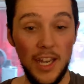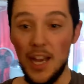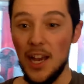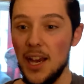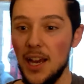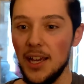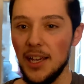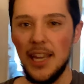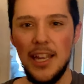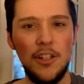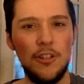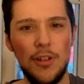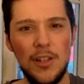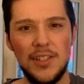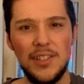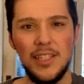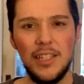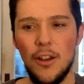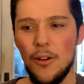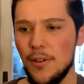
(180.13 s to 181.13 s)
Uh,
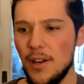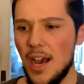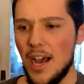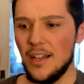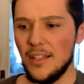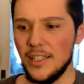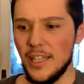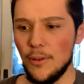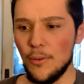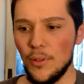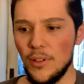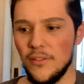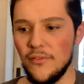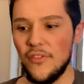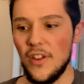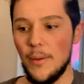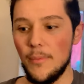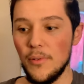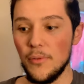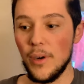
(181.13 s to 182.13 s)
interesting going to Holiday World in
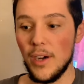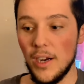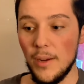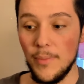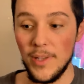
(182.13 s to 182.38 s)
February.